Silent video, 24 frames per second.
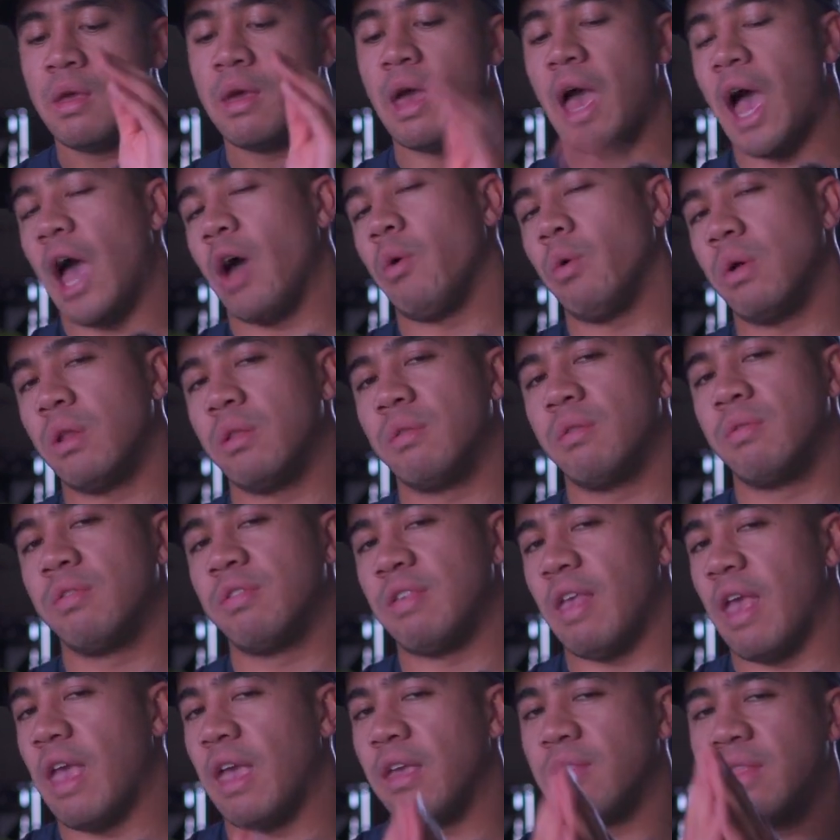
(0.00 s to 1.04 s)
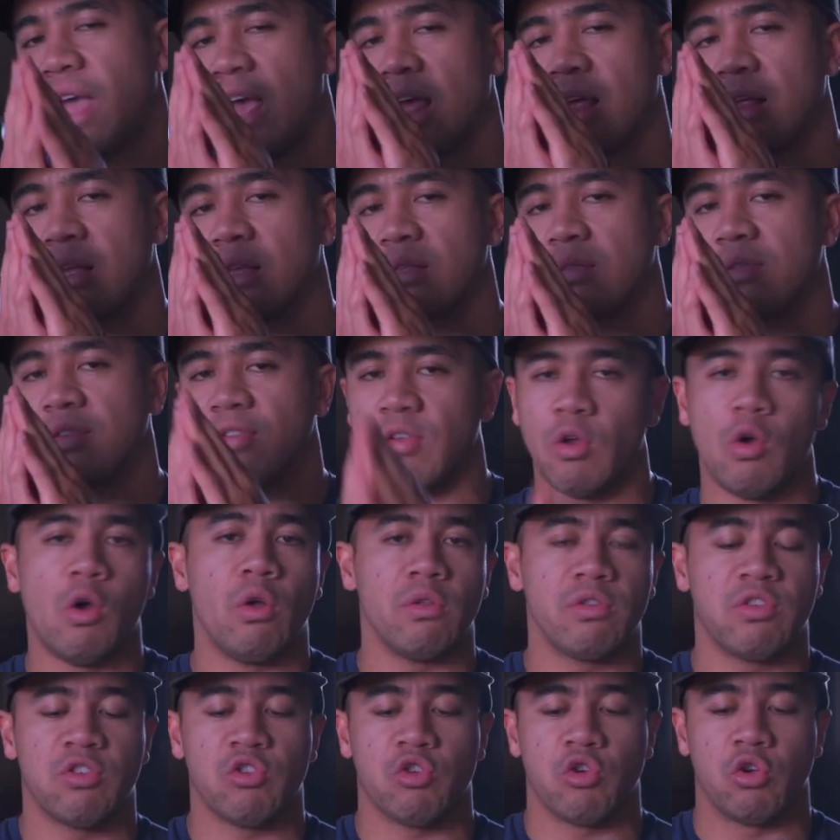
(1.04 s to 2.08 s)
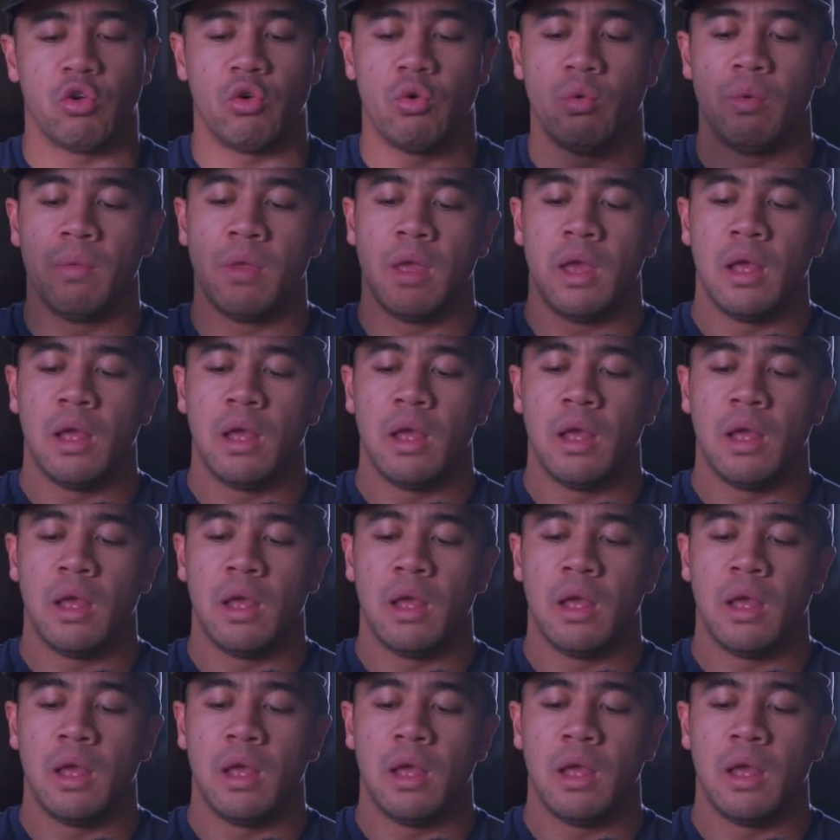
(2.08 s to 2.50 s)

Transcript: I would say that still holds true.